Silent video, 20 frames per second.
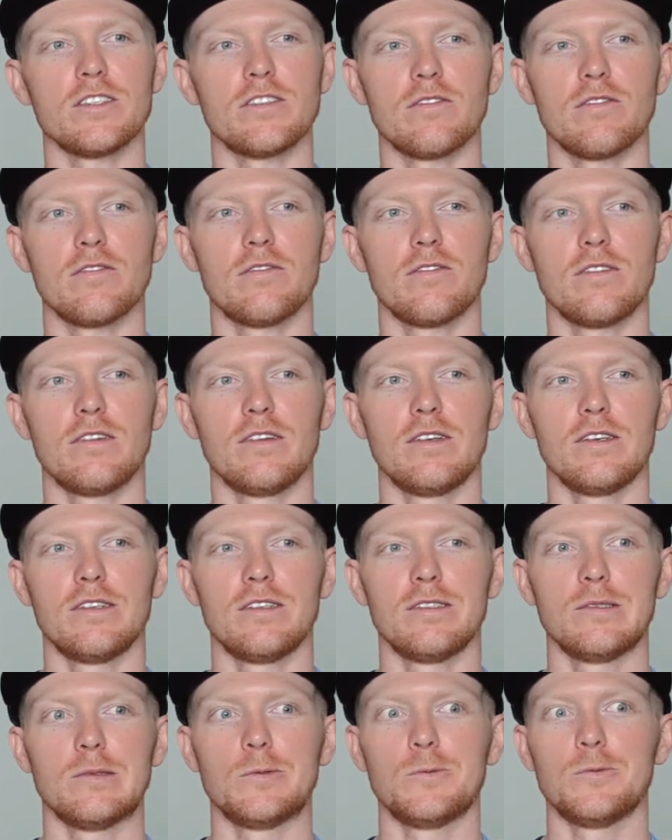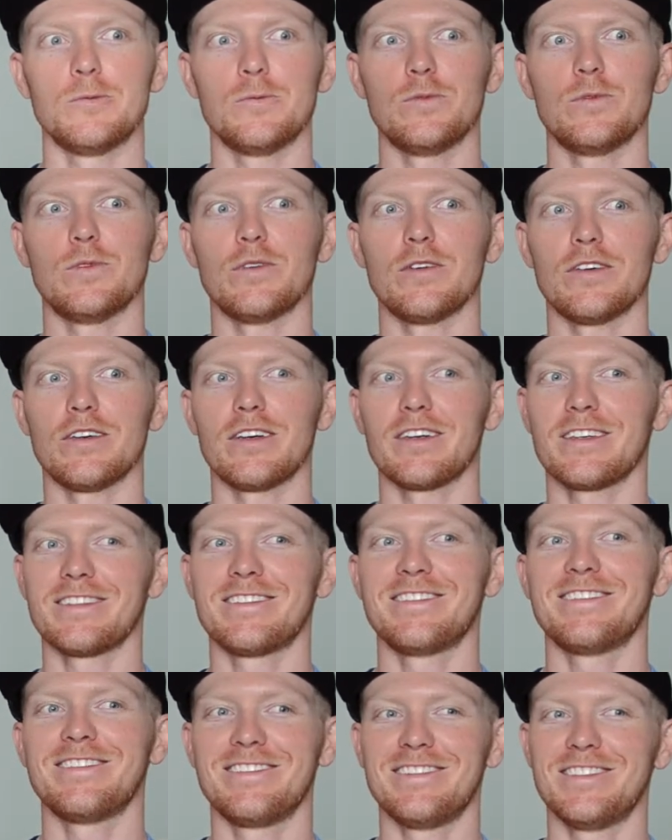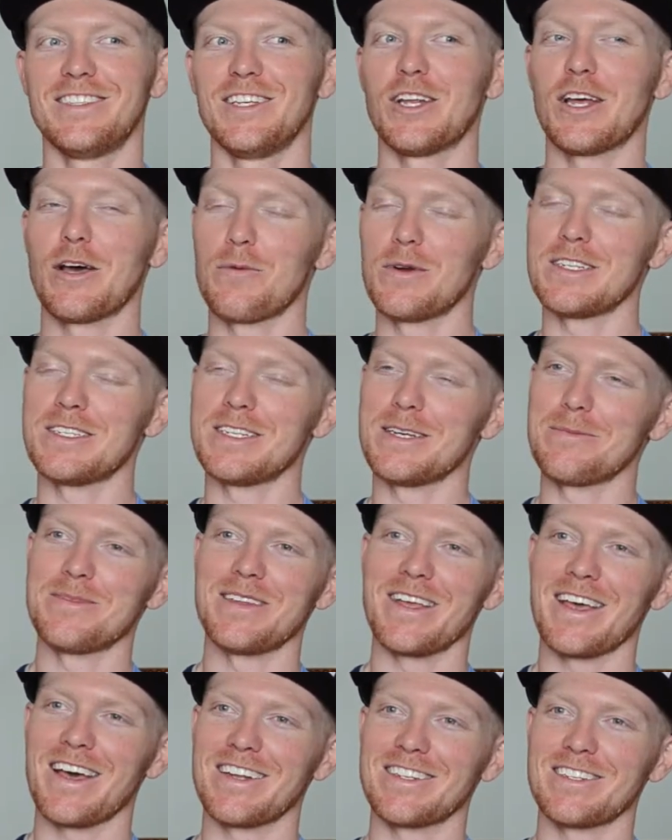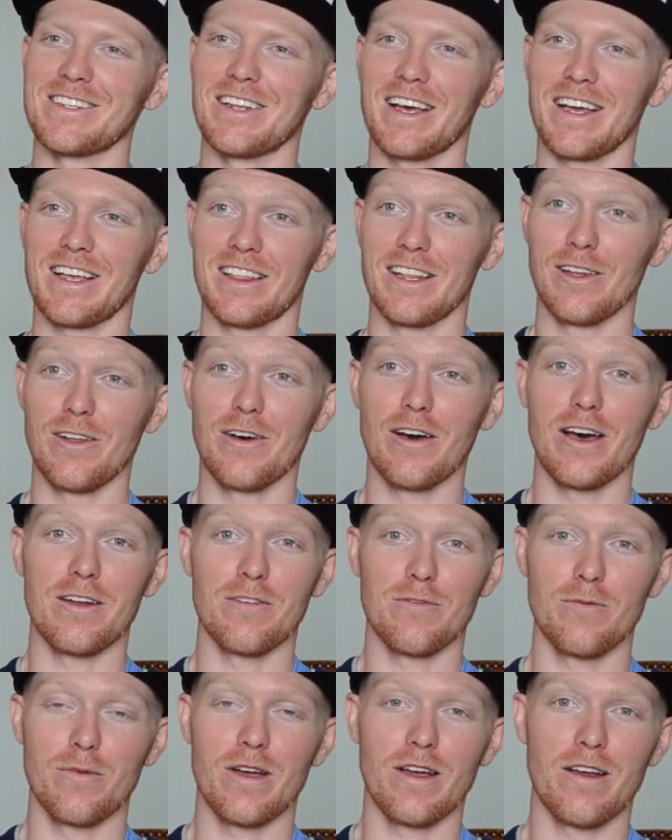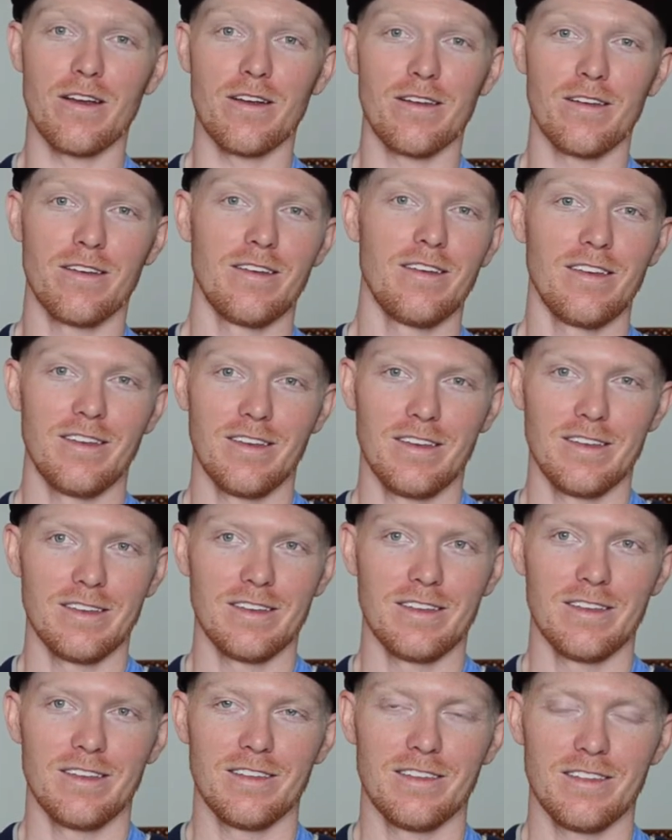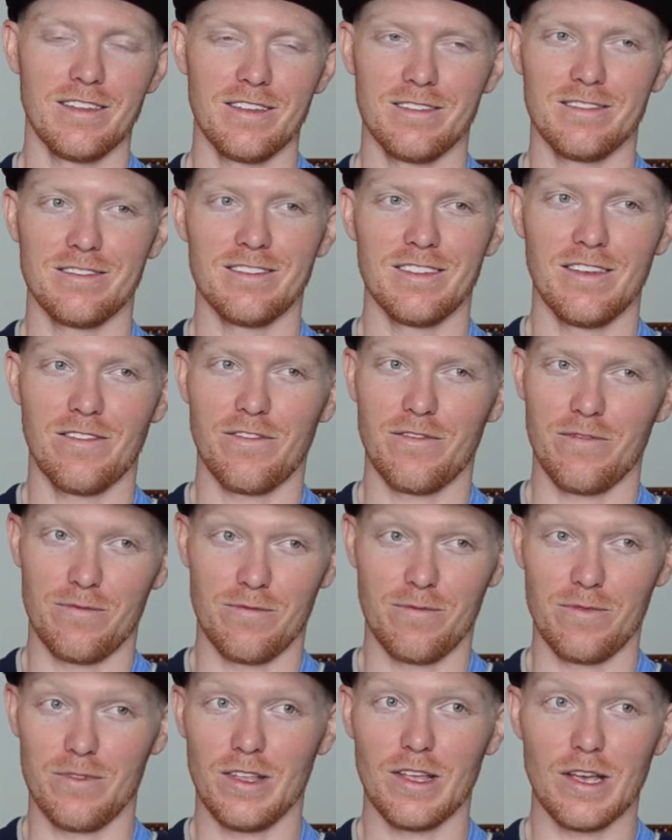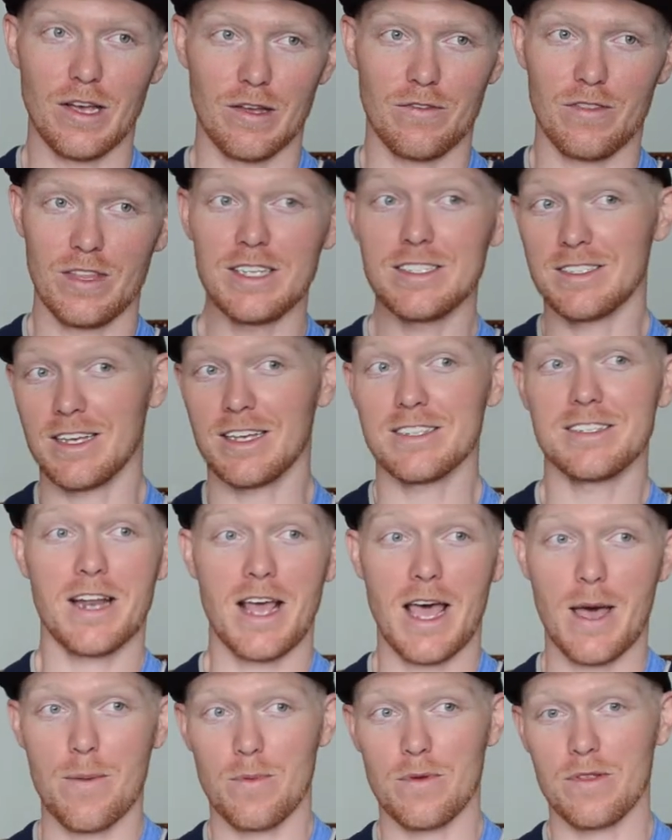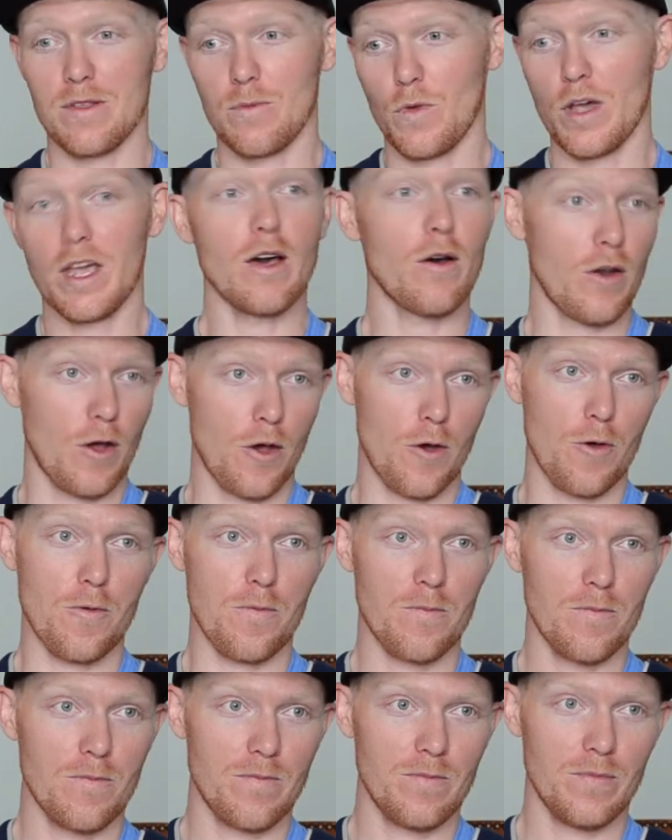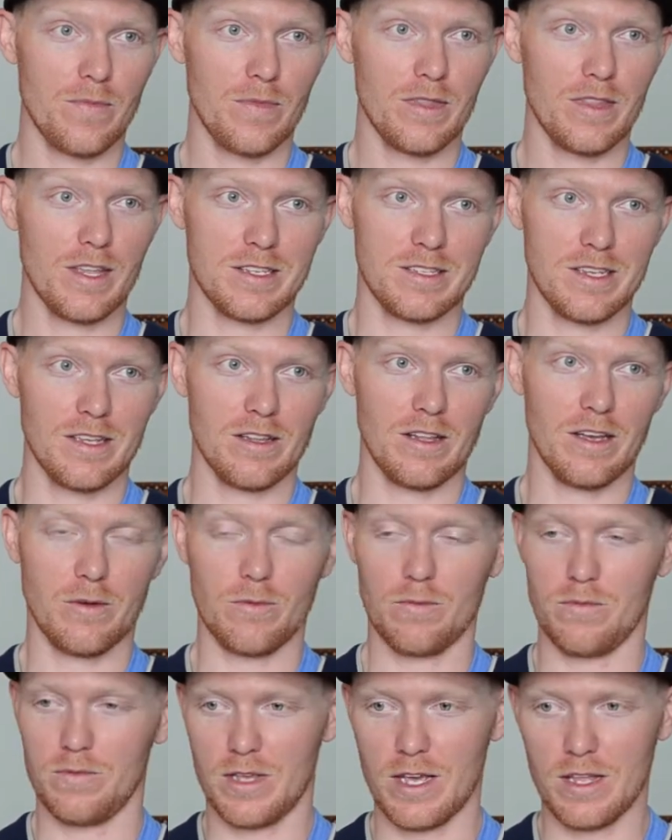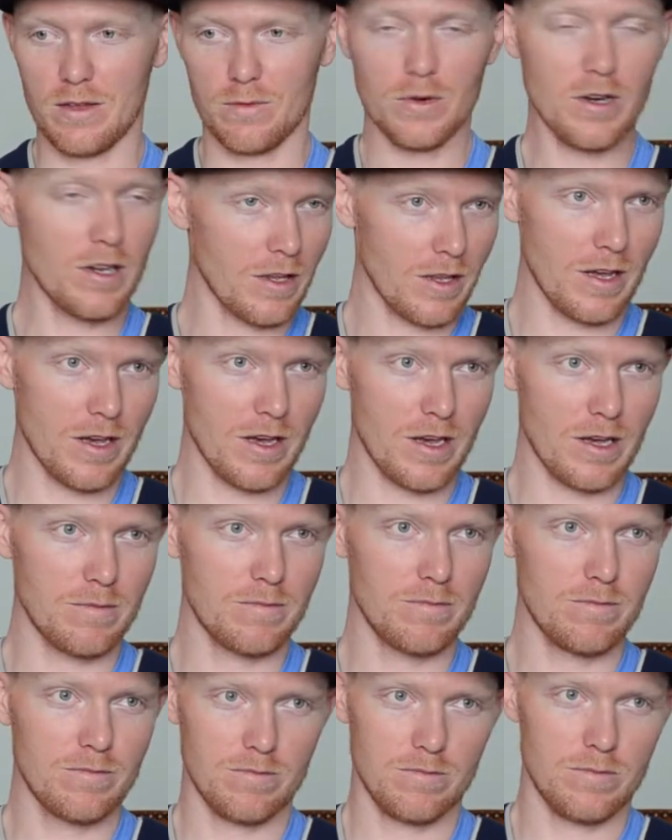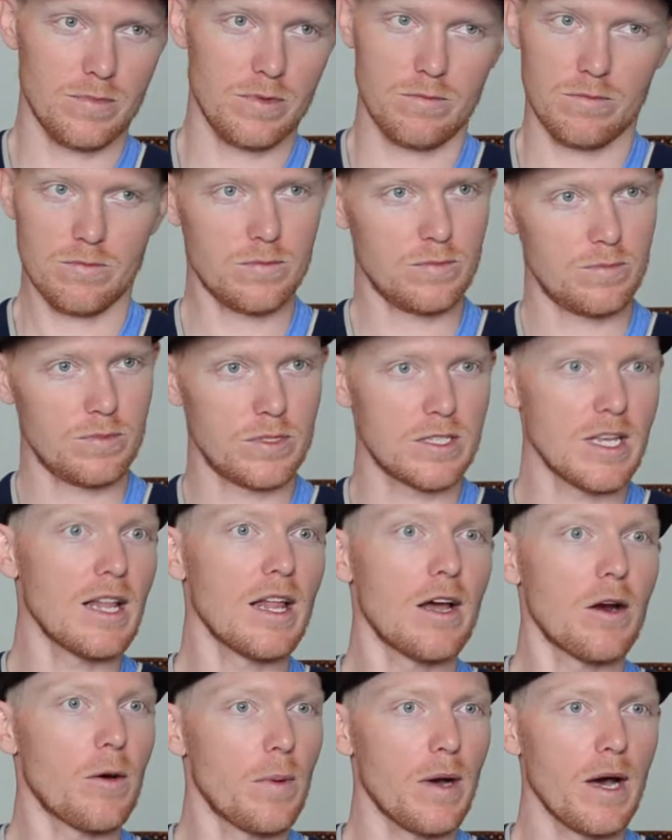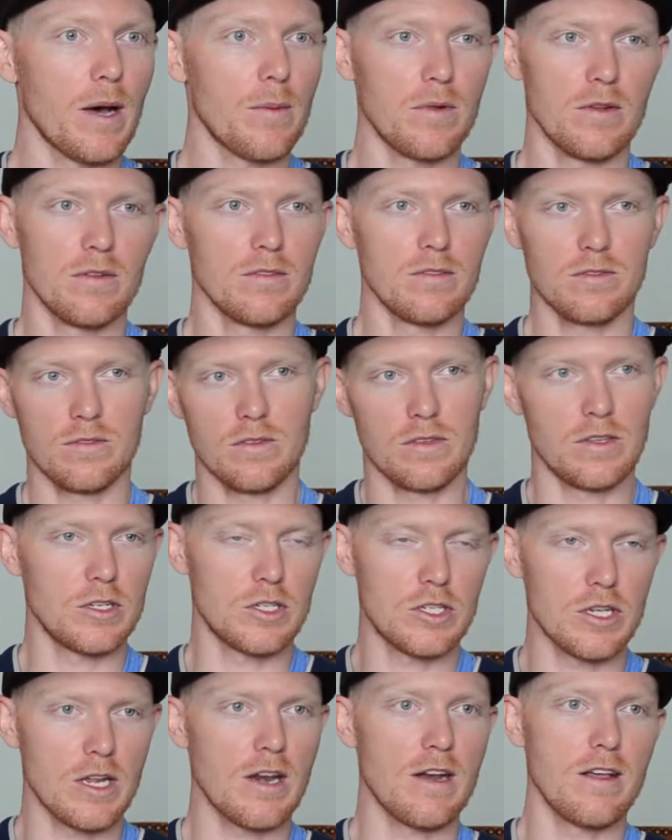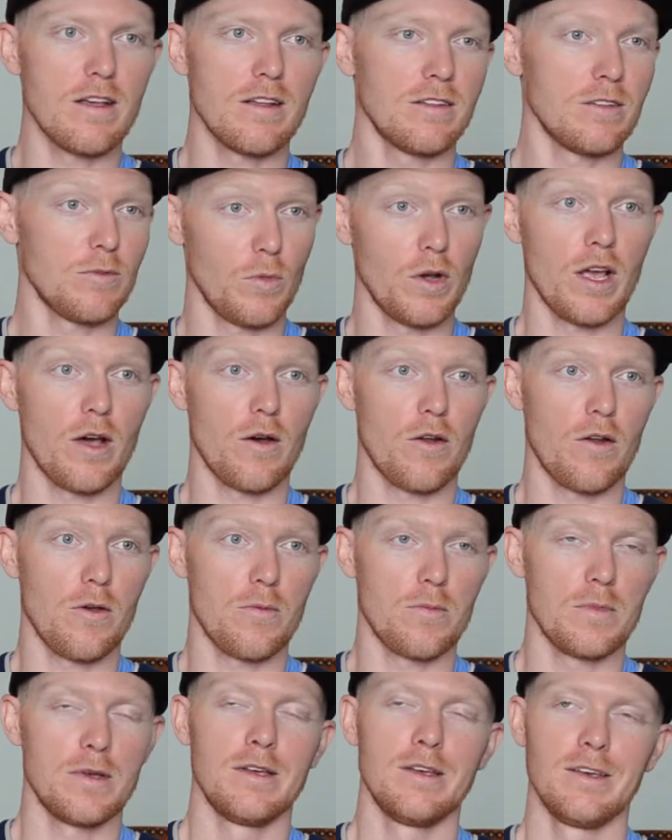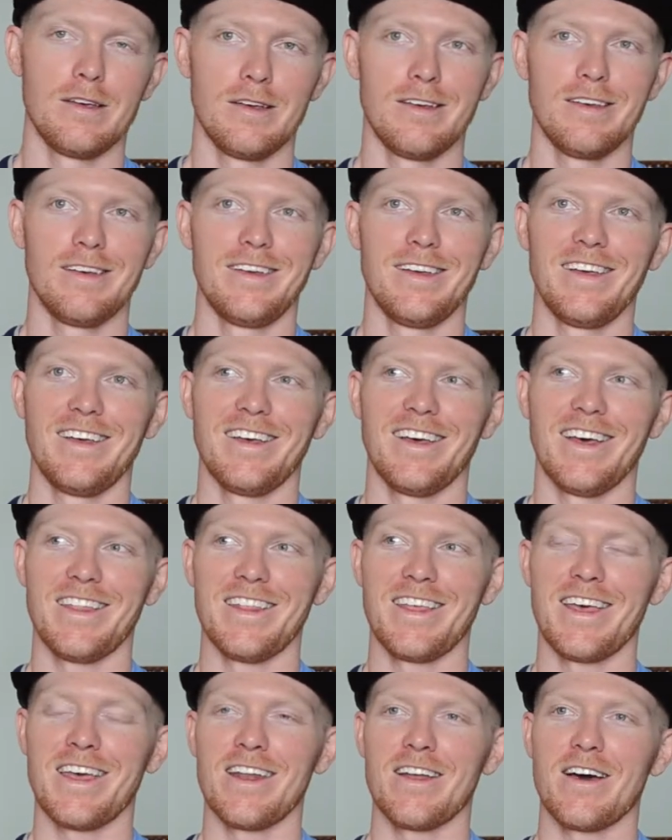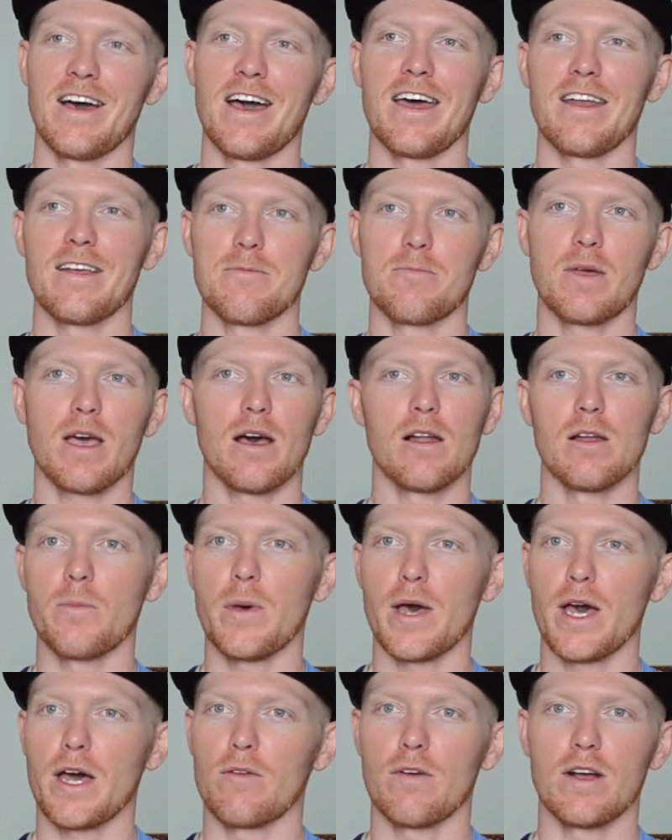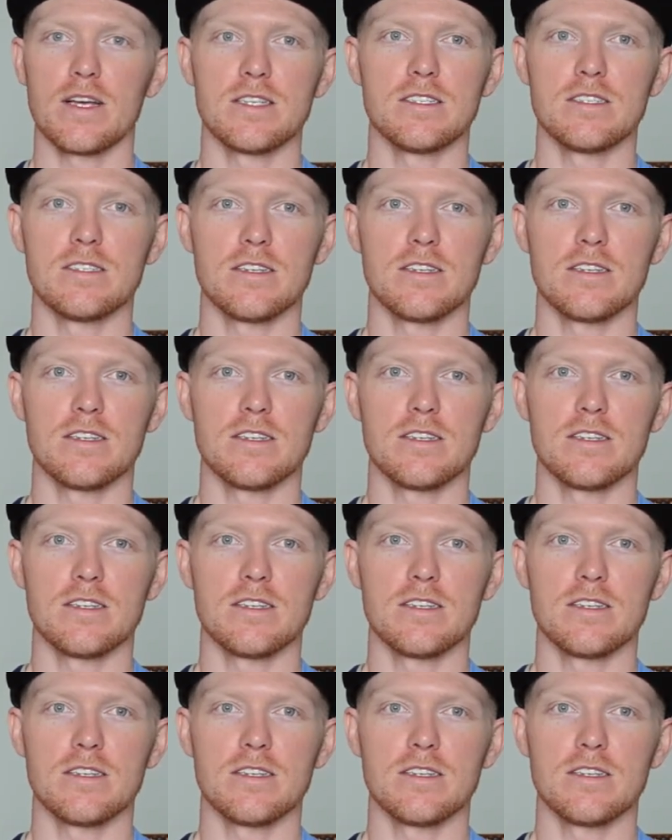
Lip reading: of, whoa, we dipped down to like the line of where, if this doesn't happen, then we're going home. That's it. Like, get rid of the car, sell our apartment, the shit in it, and we're going home. And then I had a couple of bad races